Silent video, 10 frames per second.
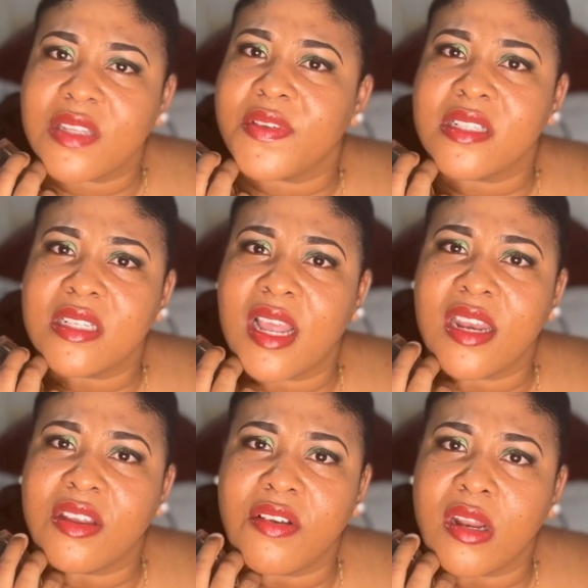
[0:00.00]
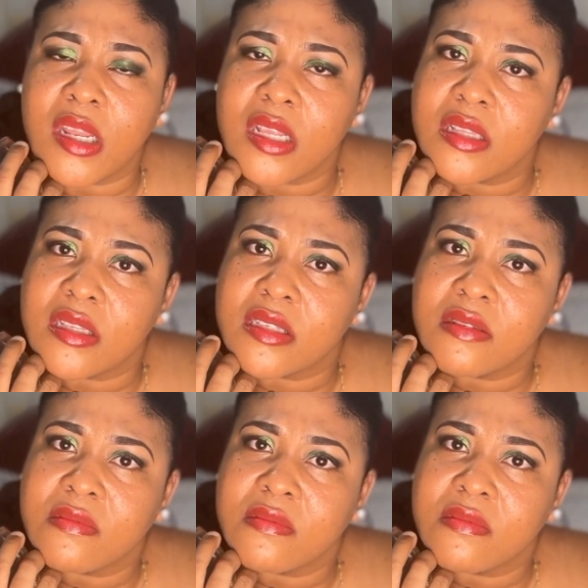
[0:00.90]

Vincent and the Grenadines?